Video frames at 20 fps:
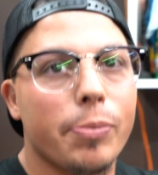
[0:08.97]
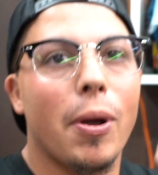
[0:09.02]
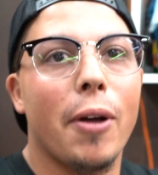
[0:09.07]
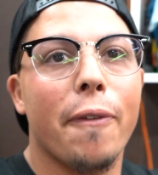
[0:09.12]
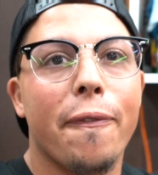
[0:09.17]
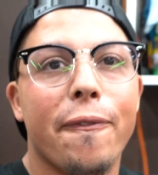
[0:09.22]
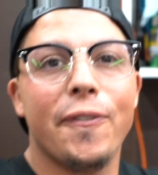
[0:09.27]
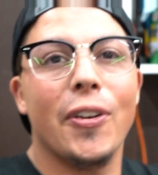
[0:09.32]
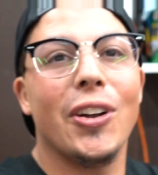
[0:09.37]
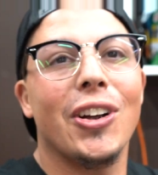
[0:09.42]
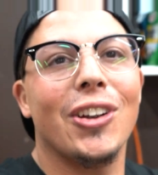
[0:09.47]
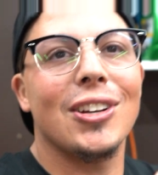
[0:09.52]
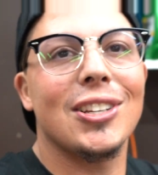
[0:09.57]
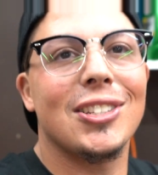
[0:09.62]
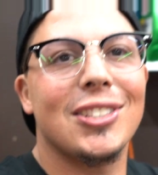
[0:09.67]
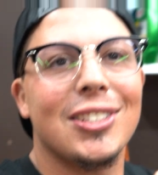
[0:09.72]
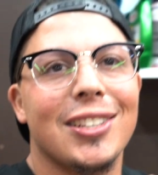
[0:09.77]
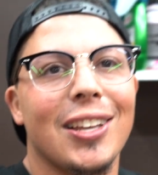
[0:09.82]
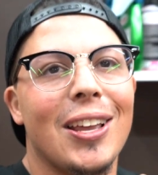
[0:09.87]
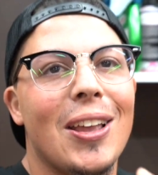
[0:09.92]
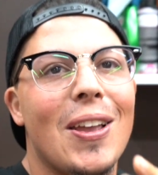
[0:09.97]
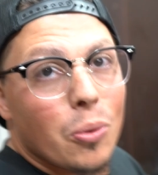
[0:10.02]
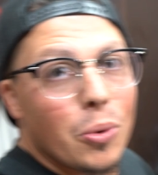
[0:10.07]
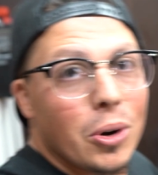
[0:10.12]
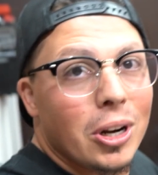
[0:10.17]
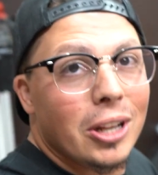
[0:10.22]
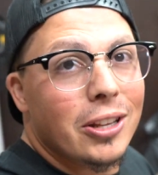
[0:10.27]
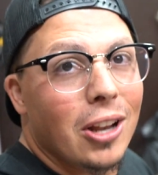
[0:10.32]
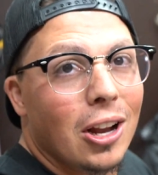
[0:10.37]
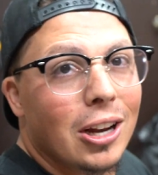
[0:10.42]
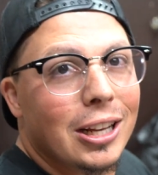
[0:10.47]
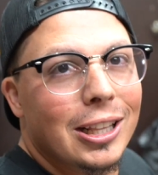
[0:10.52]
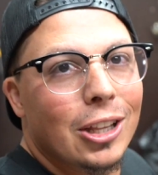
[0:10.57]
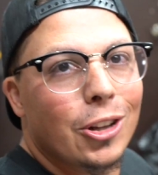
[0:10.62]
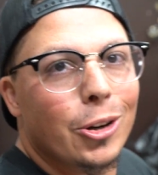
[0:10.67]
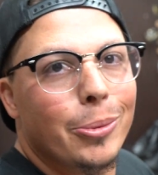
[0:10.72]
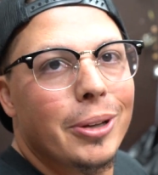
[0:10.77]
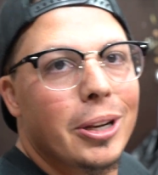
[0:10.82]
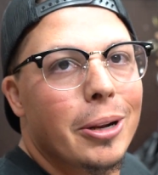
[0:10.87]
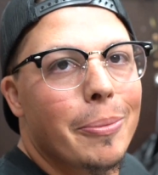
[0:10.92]
but first we're gonna talk a
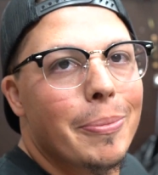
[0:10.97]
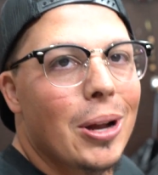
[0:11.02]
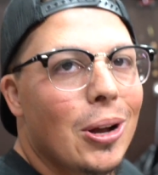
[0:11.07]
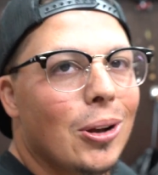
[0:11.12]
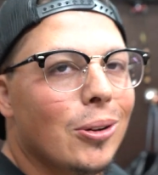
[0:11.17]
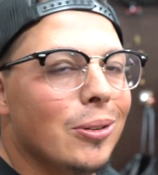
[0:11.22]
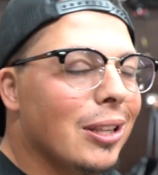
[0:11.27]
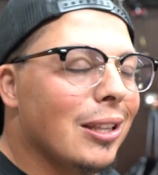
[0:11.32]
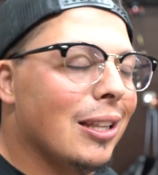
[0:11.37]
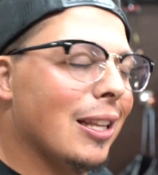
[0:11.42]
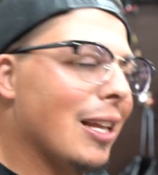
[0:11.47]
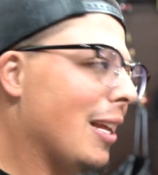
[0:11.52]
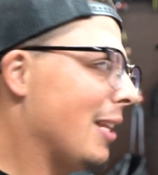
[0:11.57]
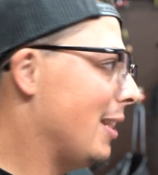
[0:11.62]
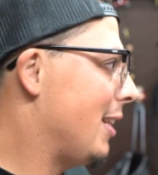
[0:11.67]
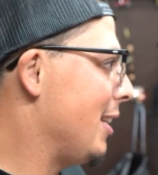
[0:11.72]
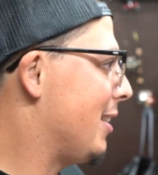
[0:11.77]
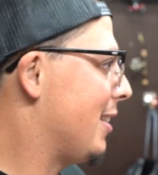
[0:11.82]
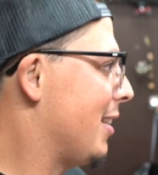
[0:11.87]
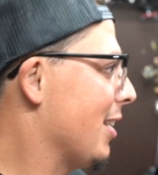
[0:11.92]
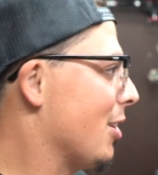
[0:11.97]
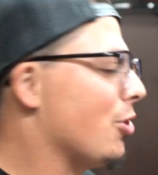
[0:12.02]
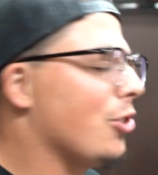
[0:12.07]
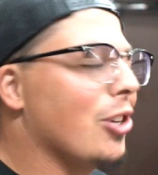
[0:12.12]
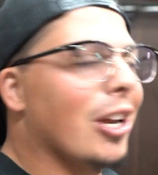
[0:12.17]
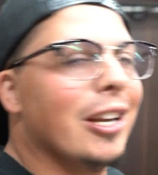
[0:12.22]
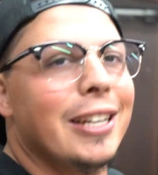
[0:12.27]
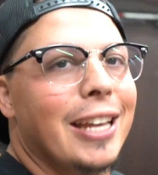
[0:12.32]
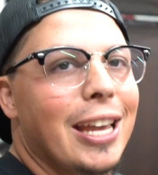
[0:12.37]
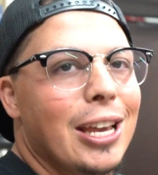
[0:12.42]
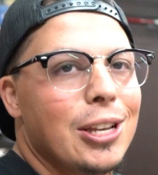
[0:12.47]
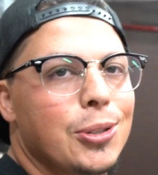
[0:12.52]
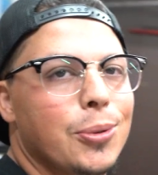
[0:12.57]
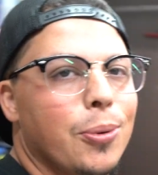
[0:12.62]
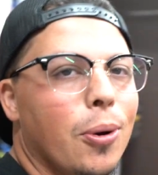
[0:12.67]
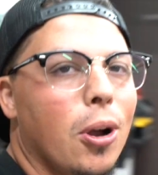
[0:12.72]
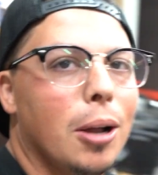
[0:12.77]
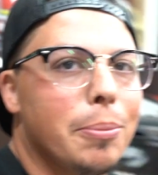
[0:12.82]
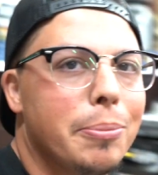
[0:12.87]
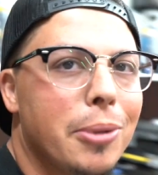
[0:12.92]
little bit about the 6th Gen
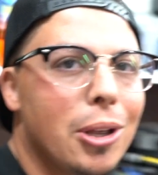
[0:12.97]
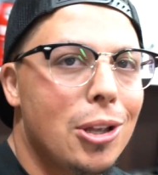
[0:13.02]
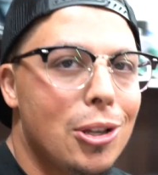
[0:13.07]
K-Swap.